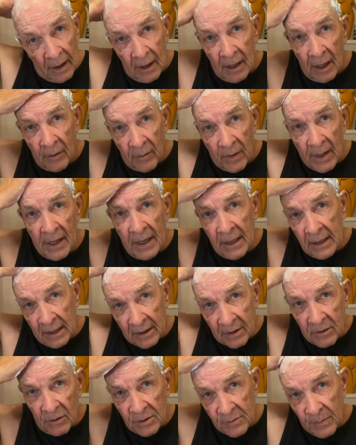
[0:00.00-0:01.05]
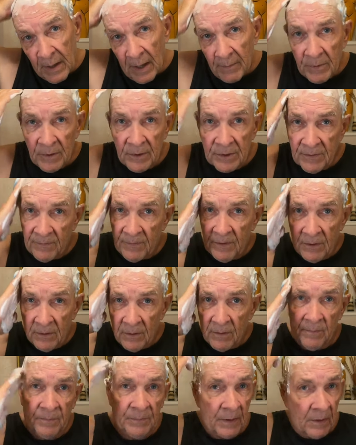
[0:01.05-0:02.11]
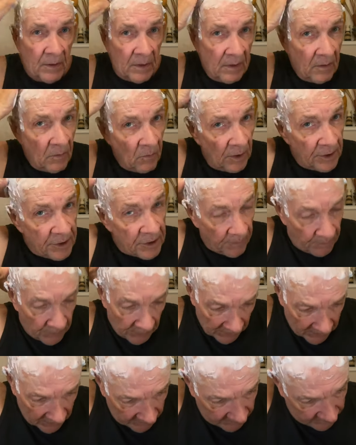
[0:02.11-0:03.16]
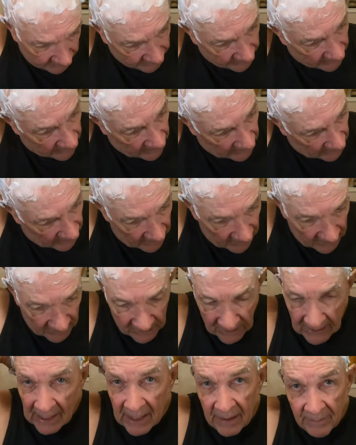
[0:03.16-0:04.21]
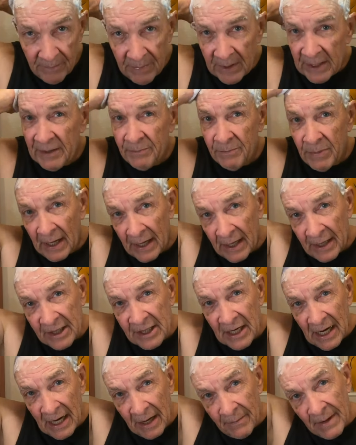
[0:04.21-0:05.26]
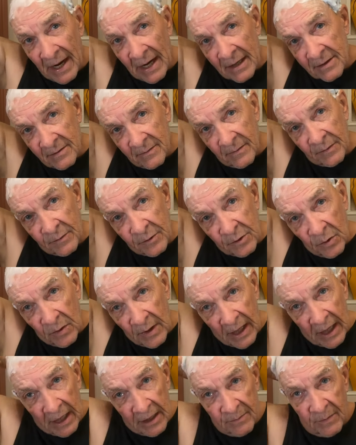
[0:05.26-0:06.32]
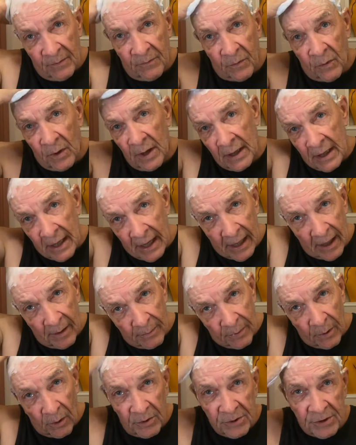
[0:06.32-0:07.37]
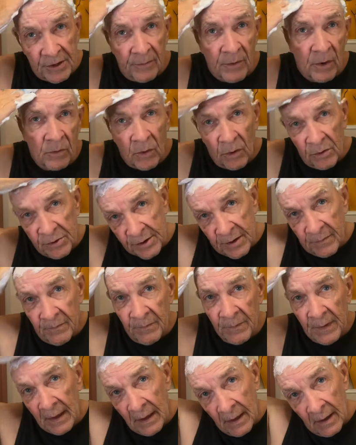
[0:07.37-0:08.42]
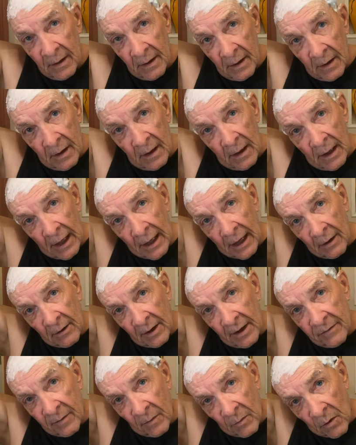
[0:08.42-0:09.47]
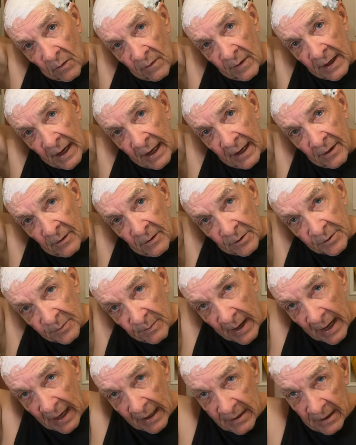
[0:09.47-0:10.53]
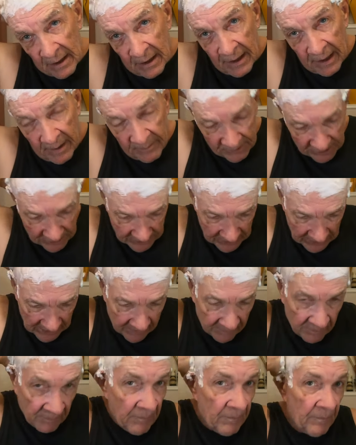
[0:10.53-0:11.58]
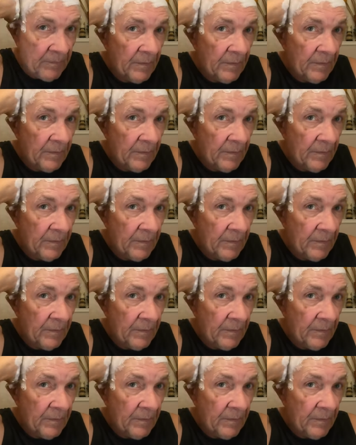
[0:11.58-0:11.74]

I wanted to get those peppers. If you don't, once you pick them, you got about a day, maximum of two days before you got to roast them or roast them. And I'll leave them overnight in those bags and let them steam.